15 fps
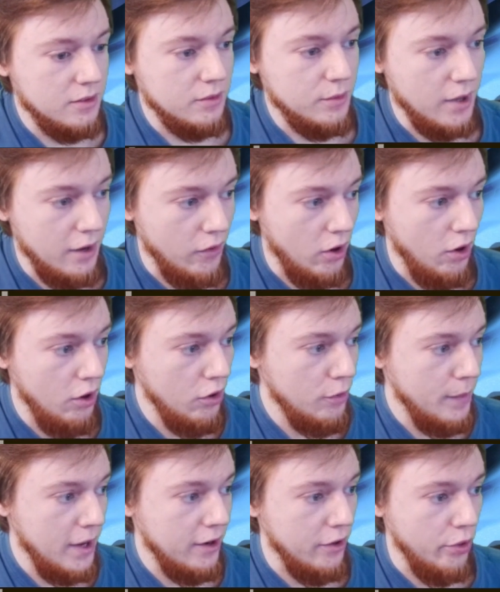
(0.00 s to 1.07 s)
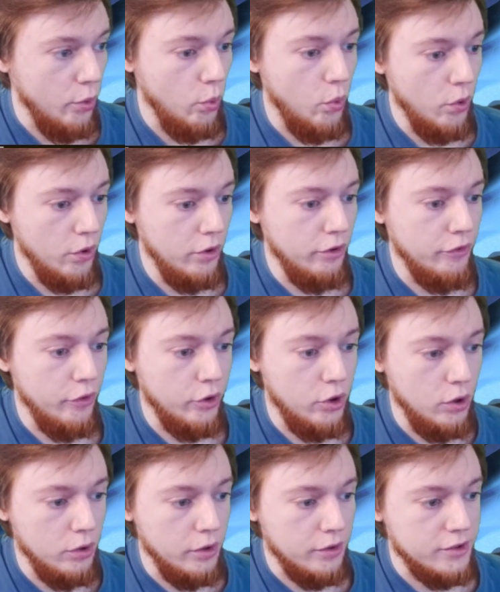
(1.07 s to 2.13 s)
We have all the mana in the world for
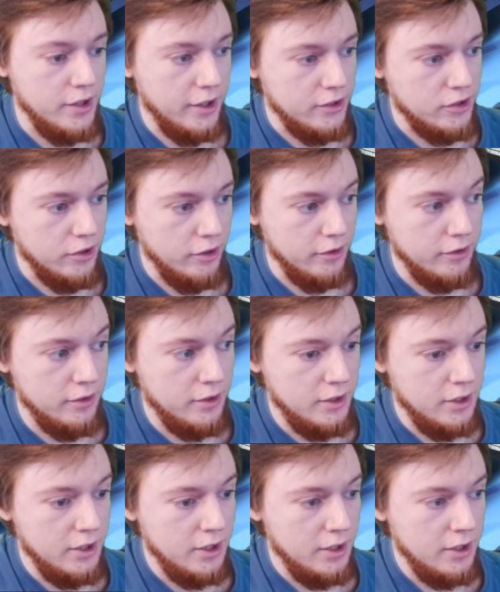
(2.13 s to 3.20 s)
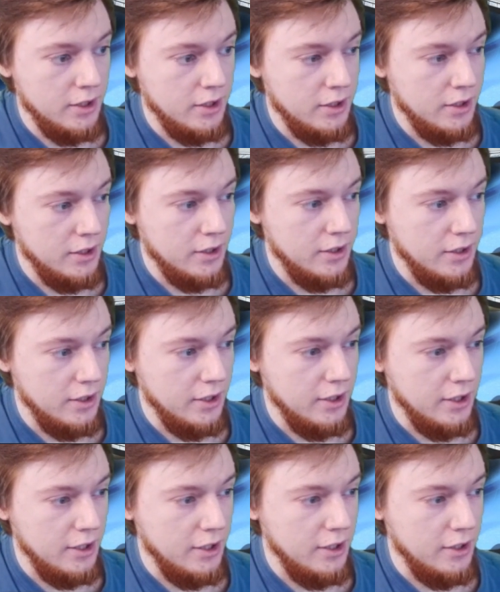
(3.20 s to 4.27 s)
Golos next turn.
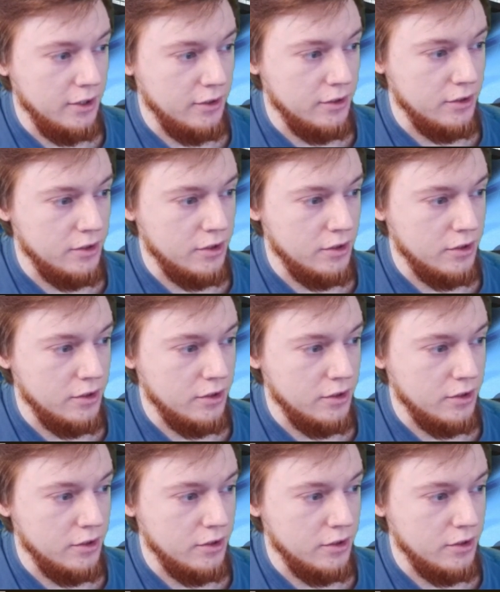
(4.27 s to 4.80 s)
And